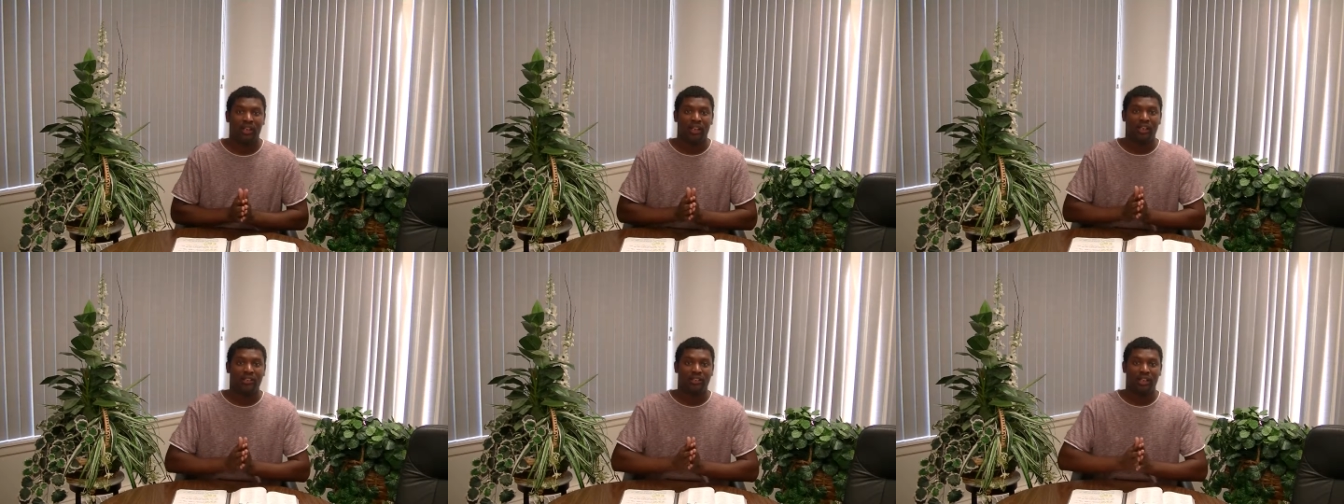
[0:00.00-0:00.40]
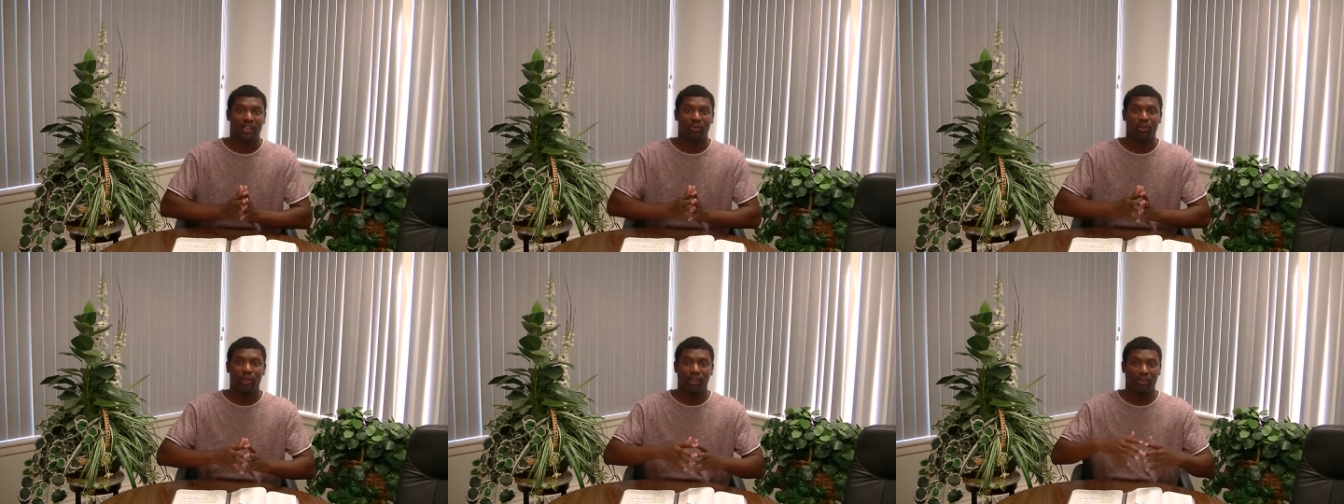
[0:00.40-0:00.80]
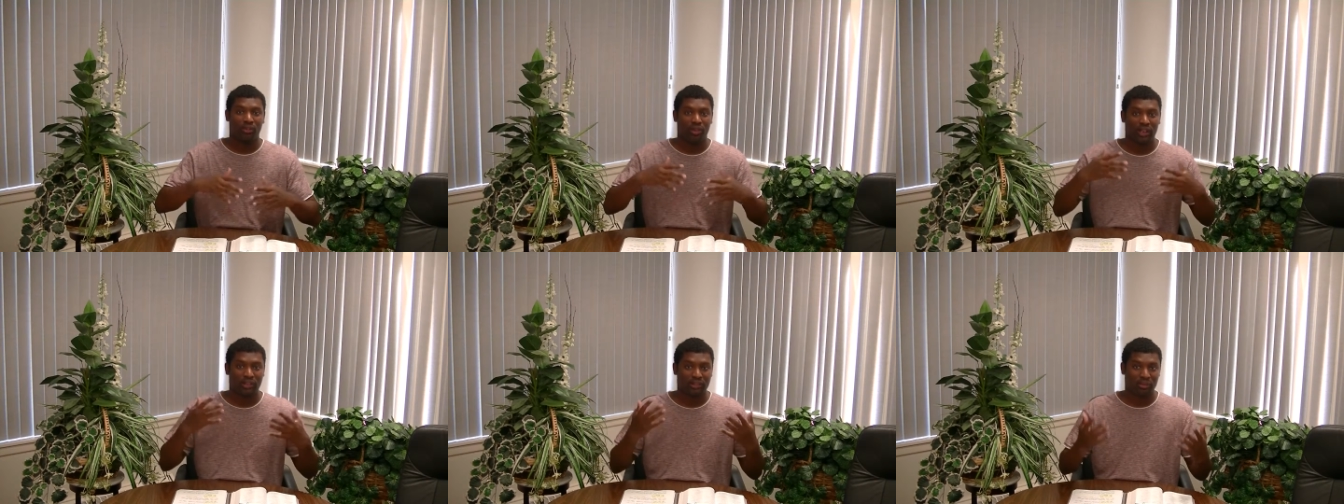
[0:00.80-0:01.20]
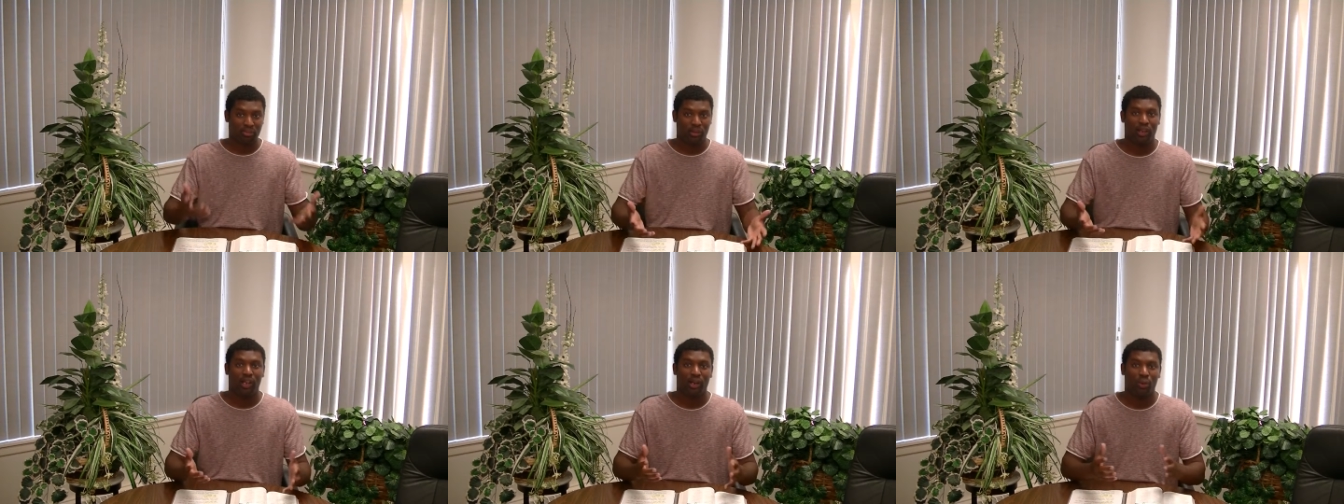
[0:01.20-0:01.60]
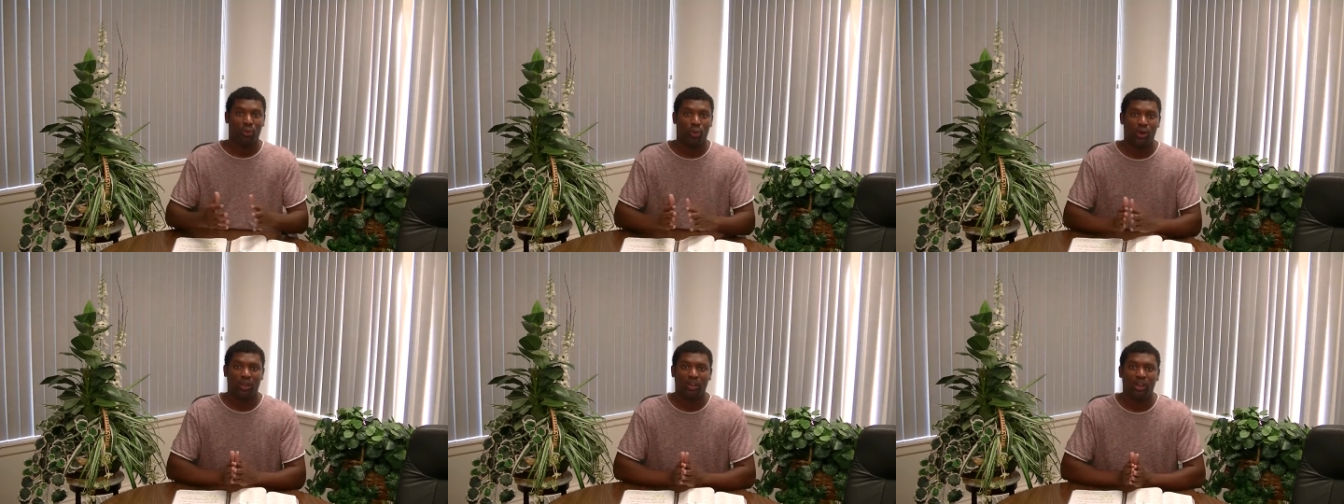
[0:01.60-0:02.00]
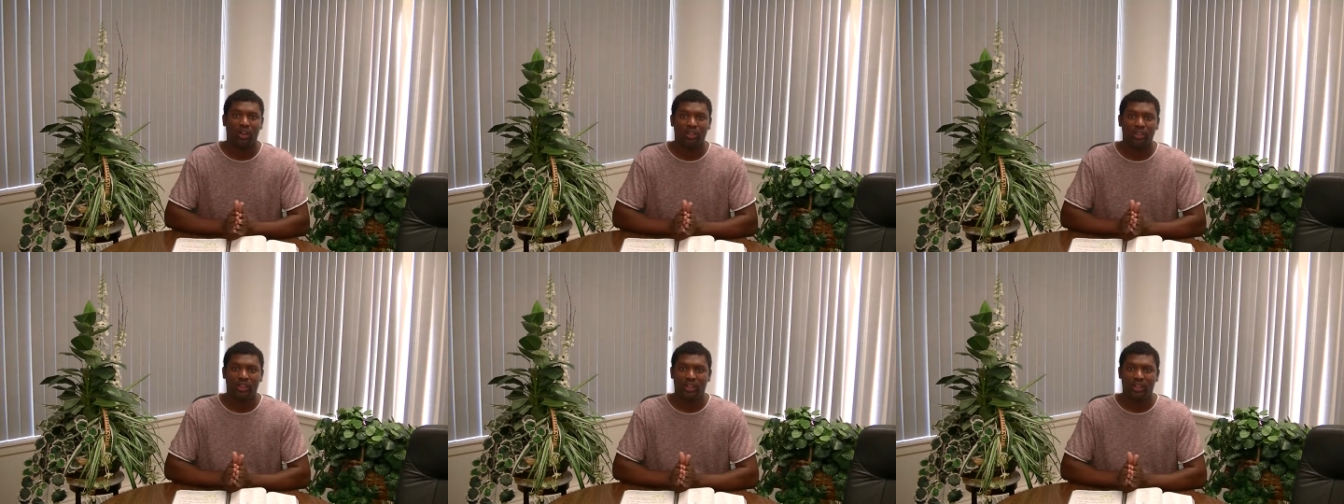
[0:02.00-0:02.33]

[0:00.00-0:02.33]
he said, We're going to run some blood work on you.